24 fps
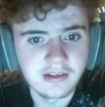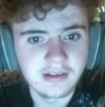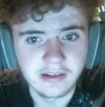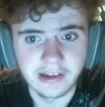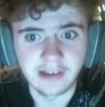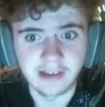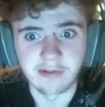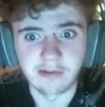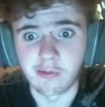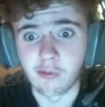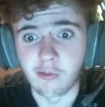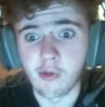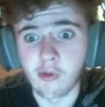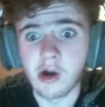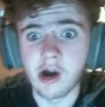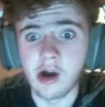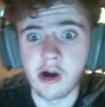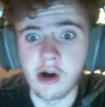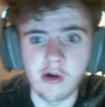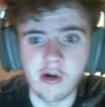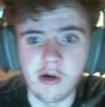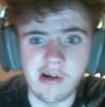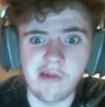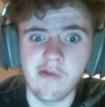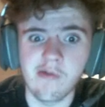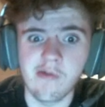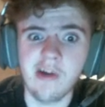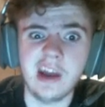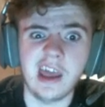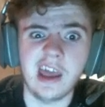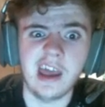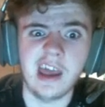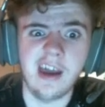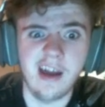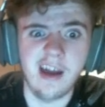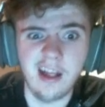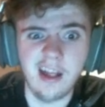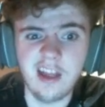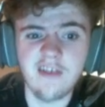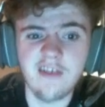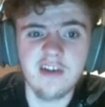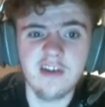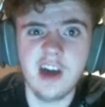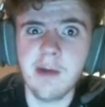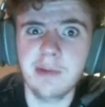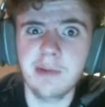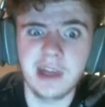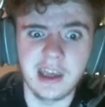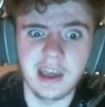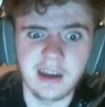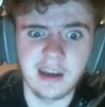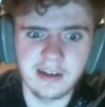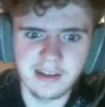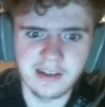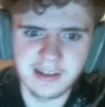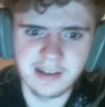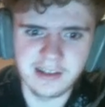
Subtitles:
Like, whoa, what a hell of an update.